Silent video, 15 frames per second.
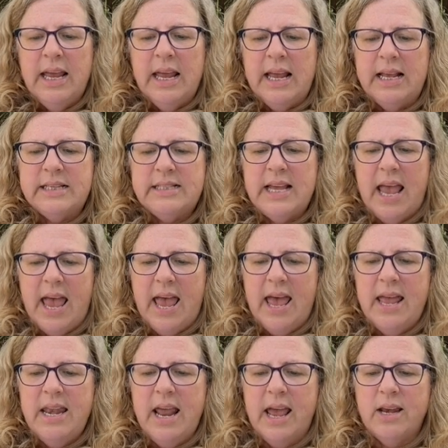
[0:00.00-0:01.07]
His
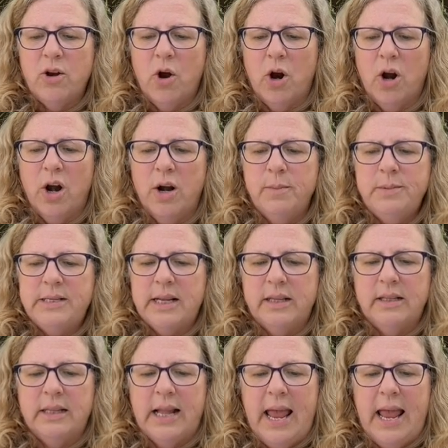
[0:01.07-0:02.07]
head and arms and